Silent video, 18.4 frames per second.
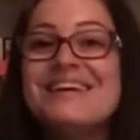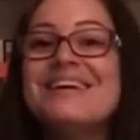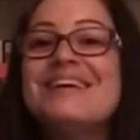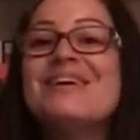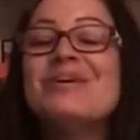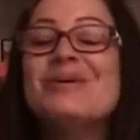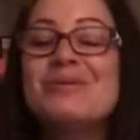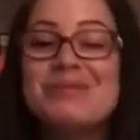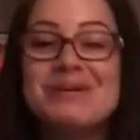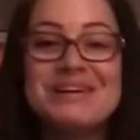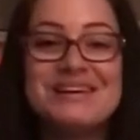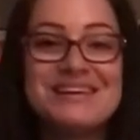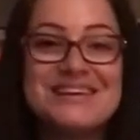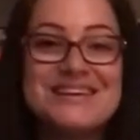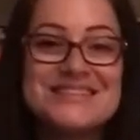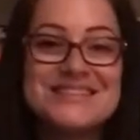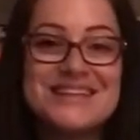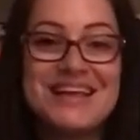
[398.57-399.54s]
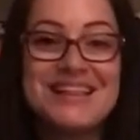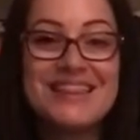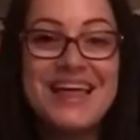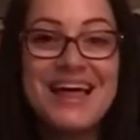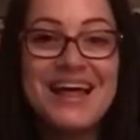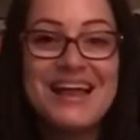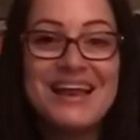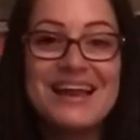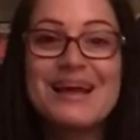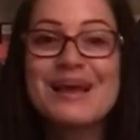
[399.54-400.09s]
Oh my goodness. And
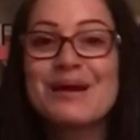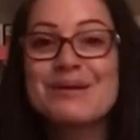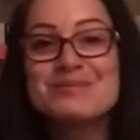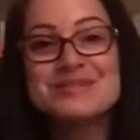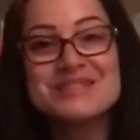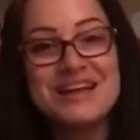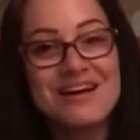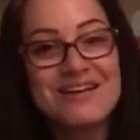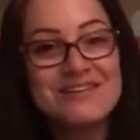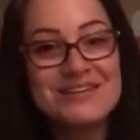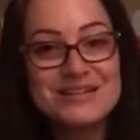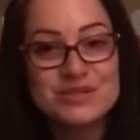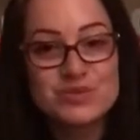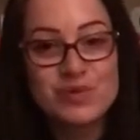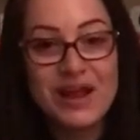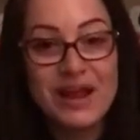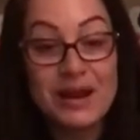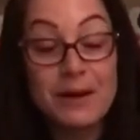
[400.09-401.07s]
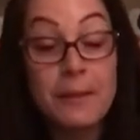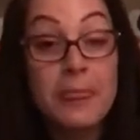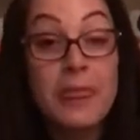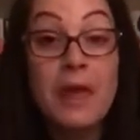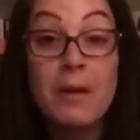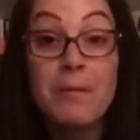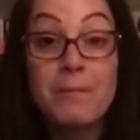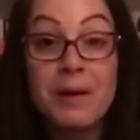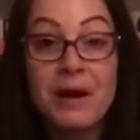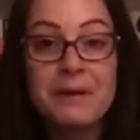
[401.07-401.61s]
then it comes down as rain.
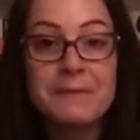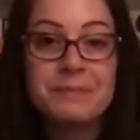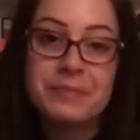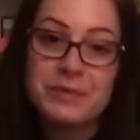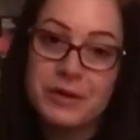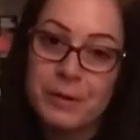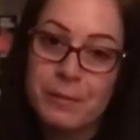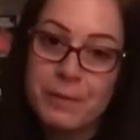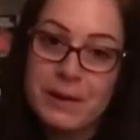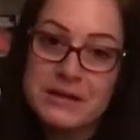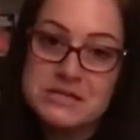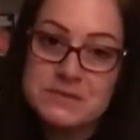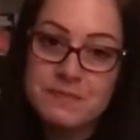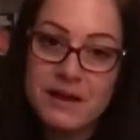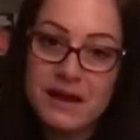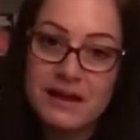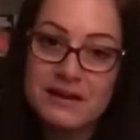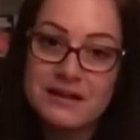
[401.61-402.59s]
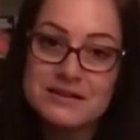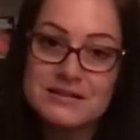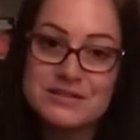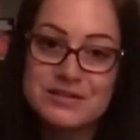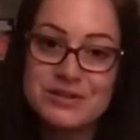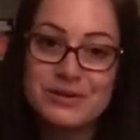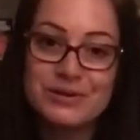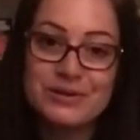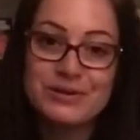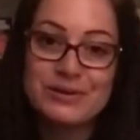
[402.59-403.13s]
But your best bet is
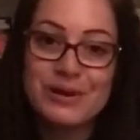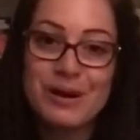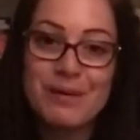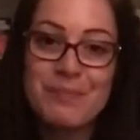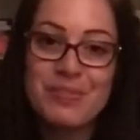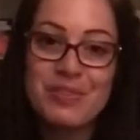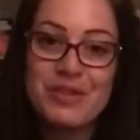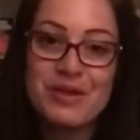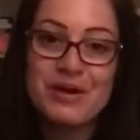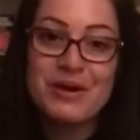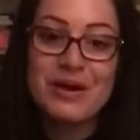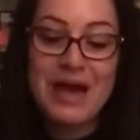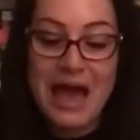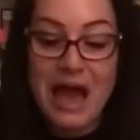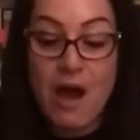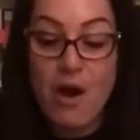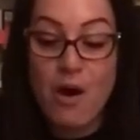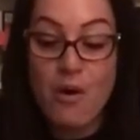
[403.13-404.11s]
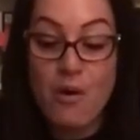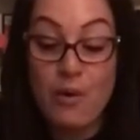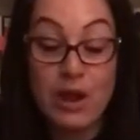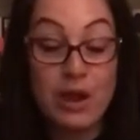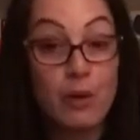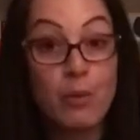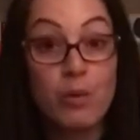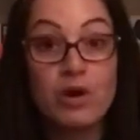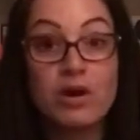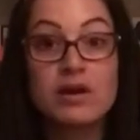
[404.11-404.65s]
to look up how it
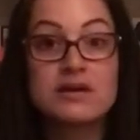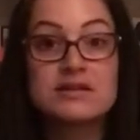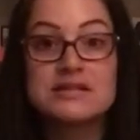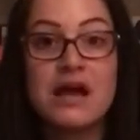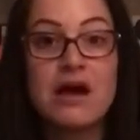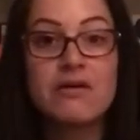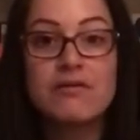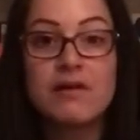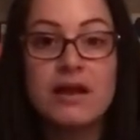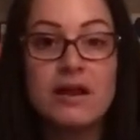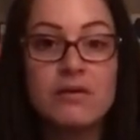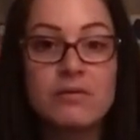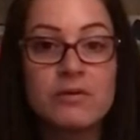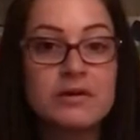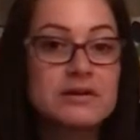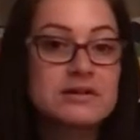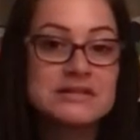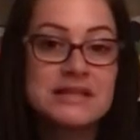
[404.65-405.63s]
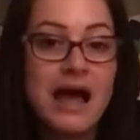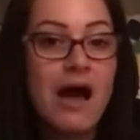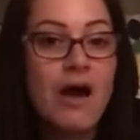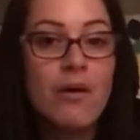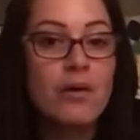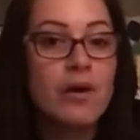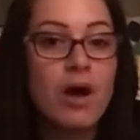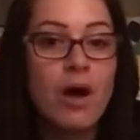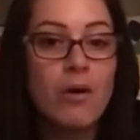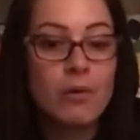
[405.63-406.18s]
works, how rain works, how
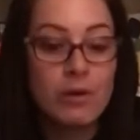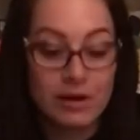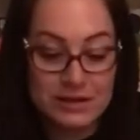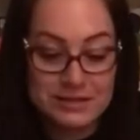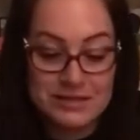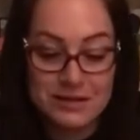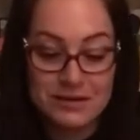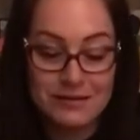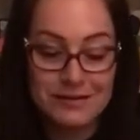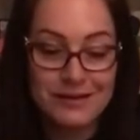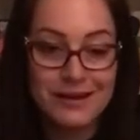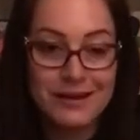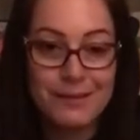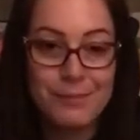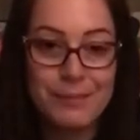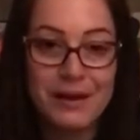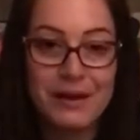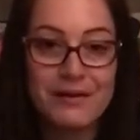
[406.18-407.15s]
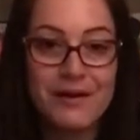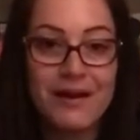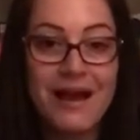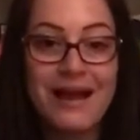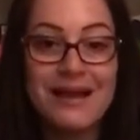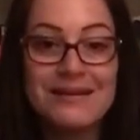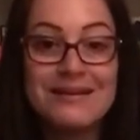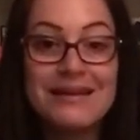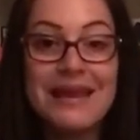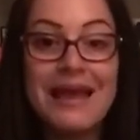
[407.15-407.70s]
it all works, and you'll get a better
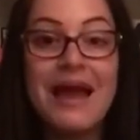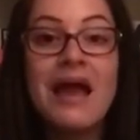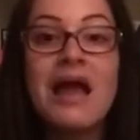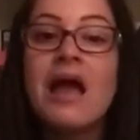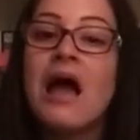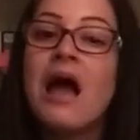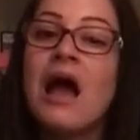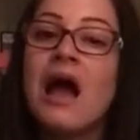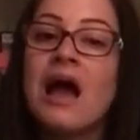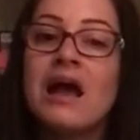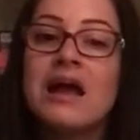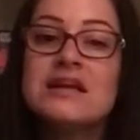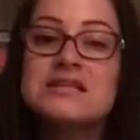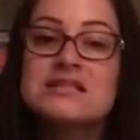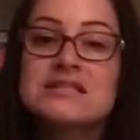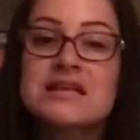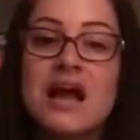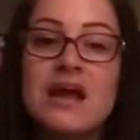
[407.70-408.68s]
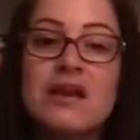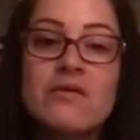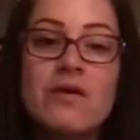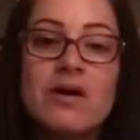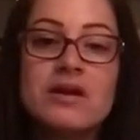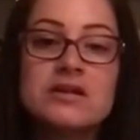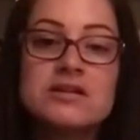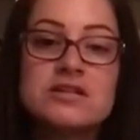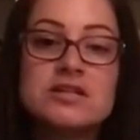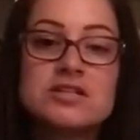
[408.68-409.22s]
idea. I just kind of
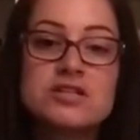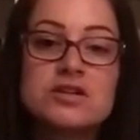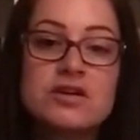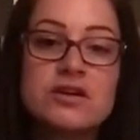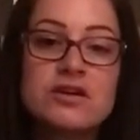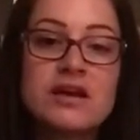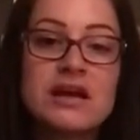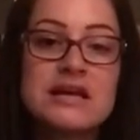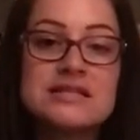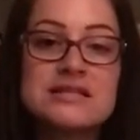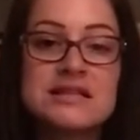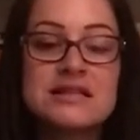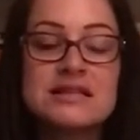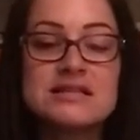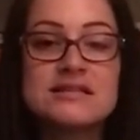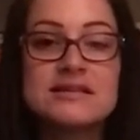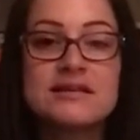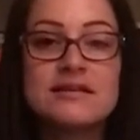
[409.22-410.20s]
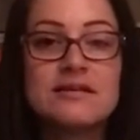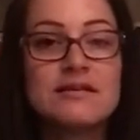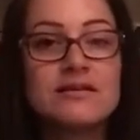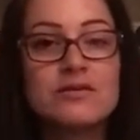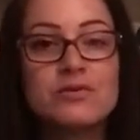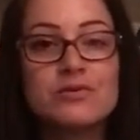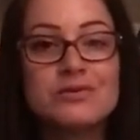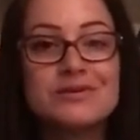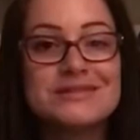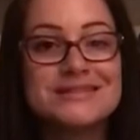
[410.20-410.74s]
wanted to show you guys in this little
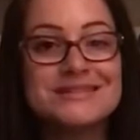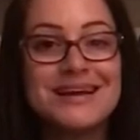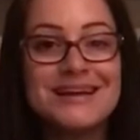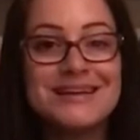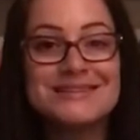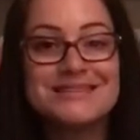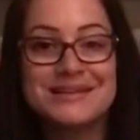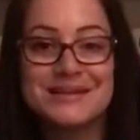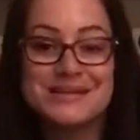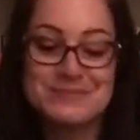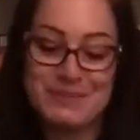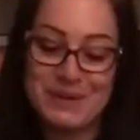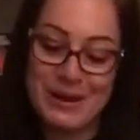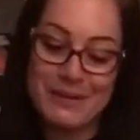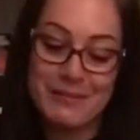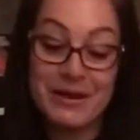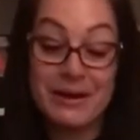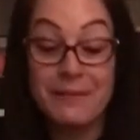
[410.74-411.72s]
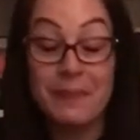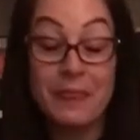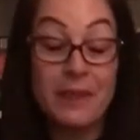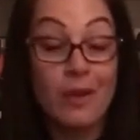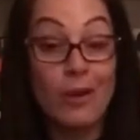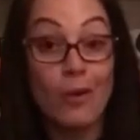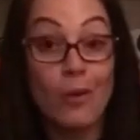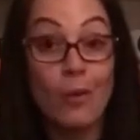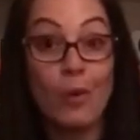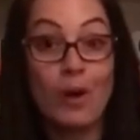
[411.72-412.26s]
cool science experiment
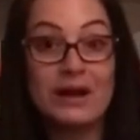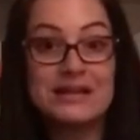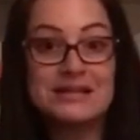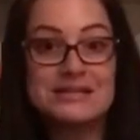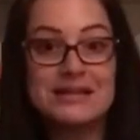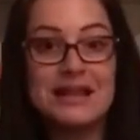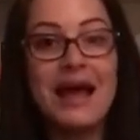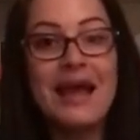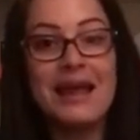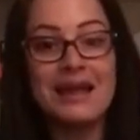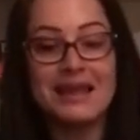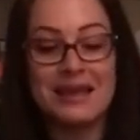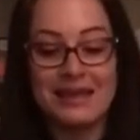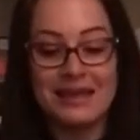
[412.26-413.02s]
what it's like.